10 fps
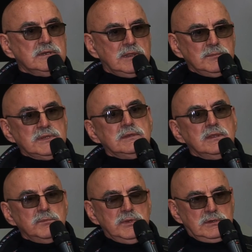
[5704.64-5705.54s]

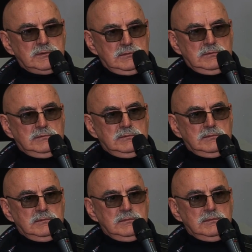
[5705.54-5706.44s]
situation
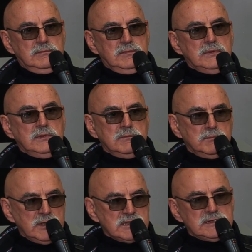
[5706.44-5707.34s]
where
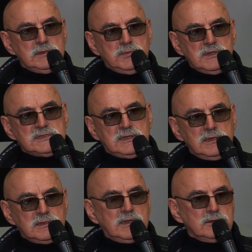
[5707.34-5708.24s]
the
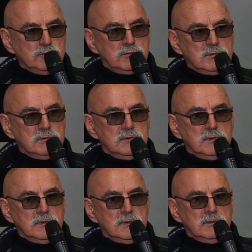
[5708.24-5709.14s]
process
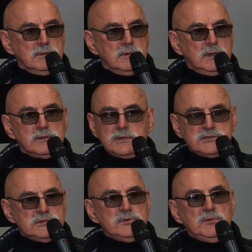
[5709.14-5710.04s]
just
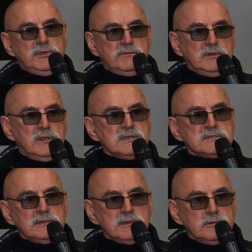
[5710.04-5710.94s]
went
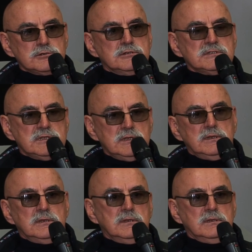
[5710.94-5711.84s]
really bad.
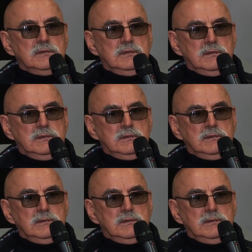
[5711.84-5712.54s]
I would